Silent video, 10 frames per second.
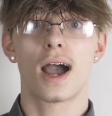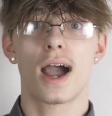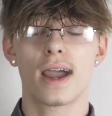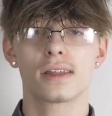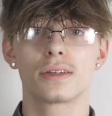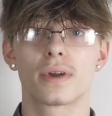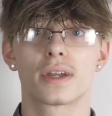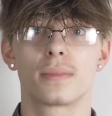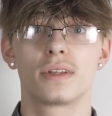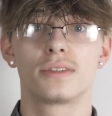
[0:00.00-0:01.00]
I highly
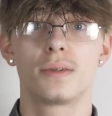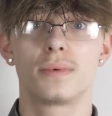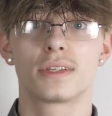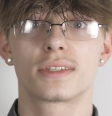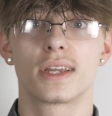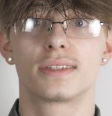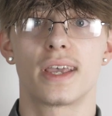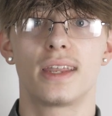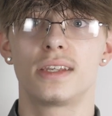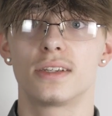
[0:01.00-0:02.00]
recommend GPS Ed
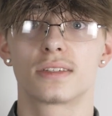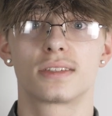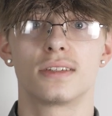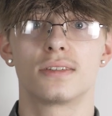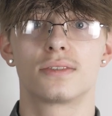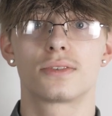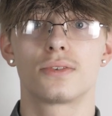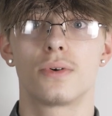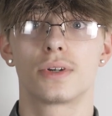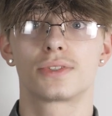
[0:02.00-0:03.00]
to any young teens
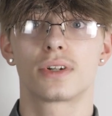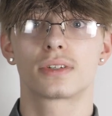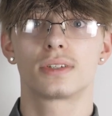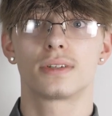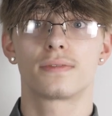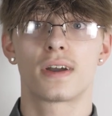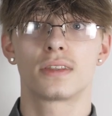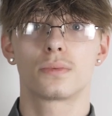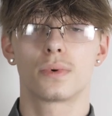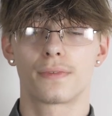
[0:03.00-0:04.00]
who are struggling
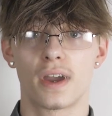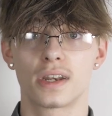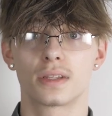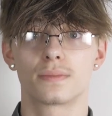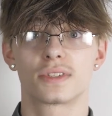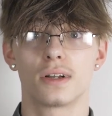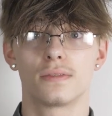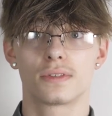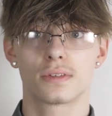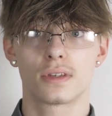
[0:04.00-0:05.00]
with finding
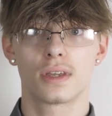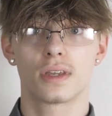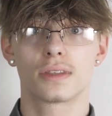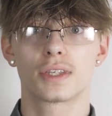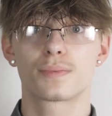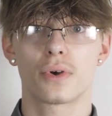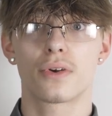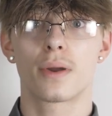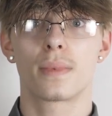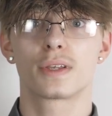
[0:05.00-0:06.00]
themselves. This
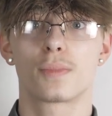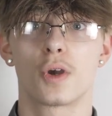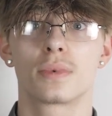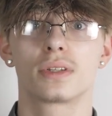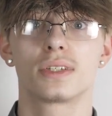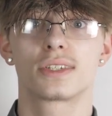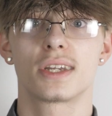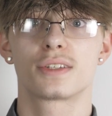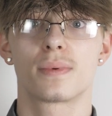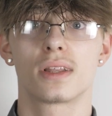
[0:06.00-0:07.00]
program has permanently
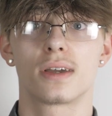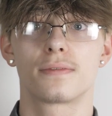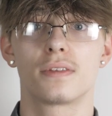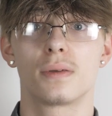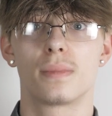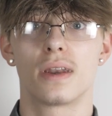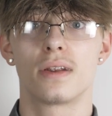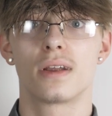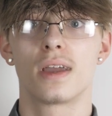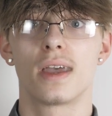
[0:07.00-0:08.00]
changed my life for the
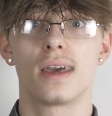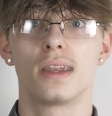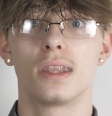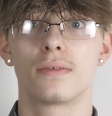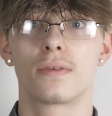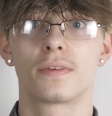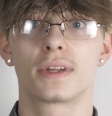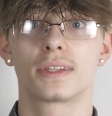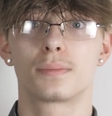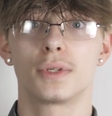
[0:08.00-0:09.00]
better, and I'll never
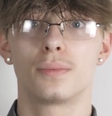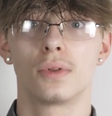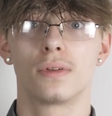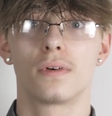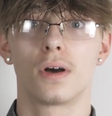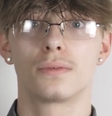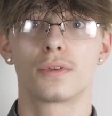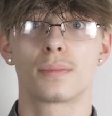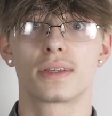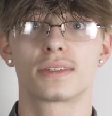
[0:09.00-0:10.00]
forget the people involved
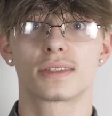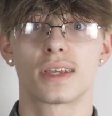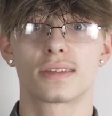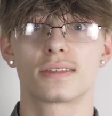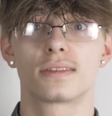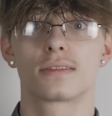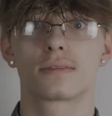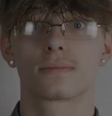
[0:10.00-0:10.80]
with my successes.